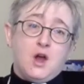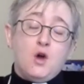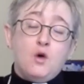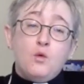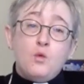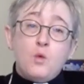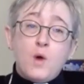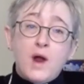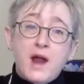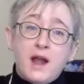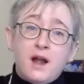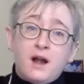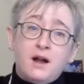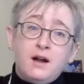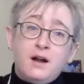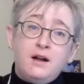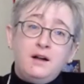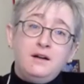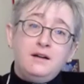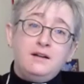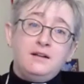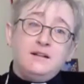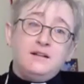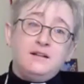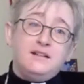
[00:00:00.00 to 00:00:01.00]
where,
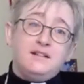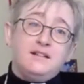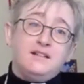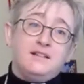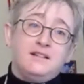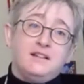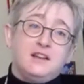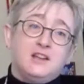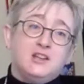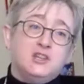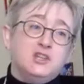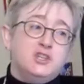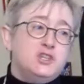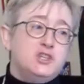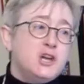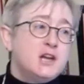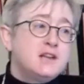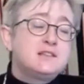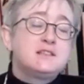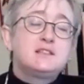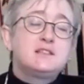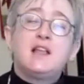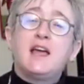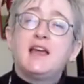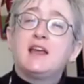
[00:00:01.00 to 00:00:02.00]

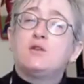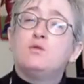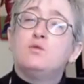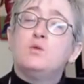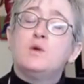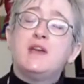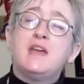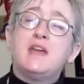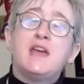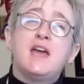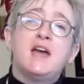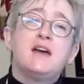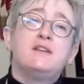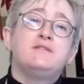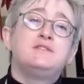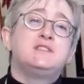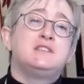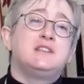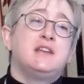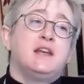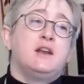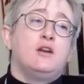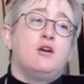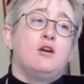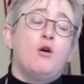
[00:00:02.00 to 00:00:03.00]
just like we have
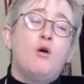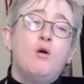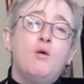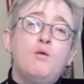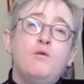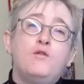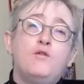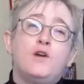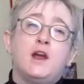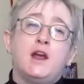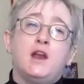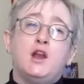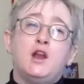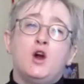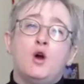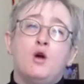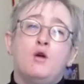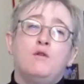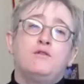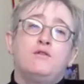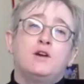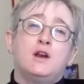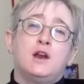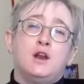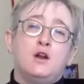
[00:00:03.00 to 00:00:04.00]
said over and
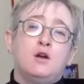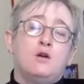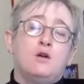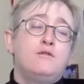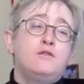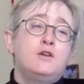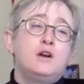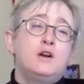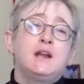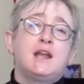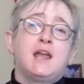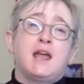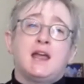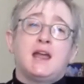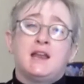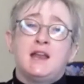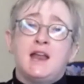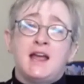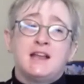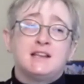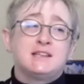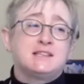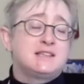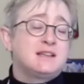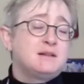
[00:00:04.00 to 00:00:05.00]
over and over again
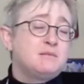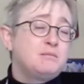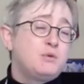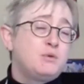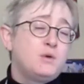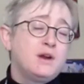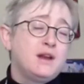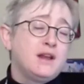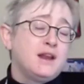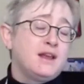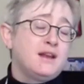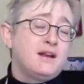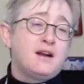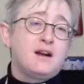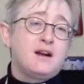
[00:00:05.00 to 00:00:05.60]
at some point in